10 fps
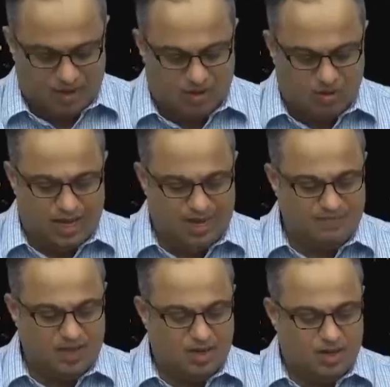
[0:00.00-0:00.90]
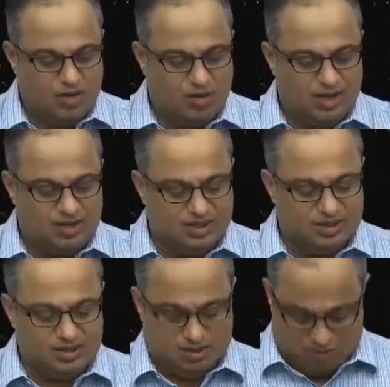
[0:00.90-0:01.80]
okay, look at
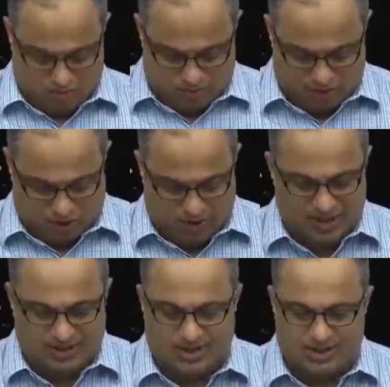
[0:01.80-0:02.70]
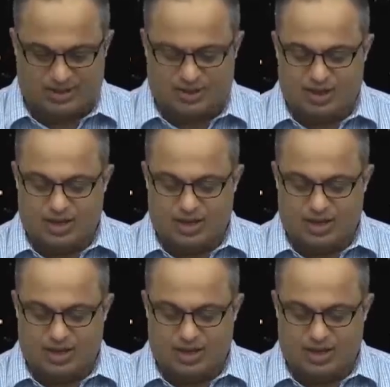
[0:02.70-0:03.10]
this, which one is this?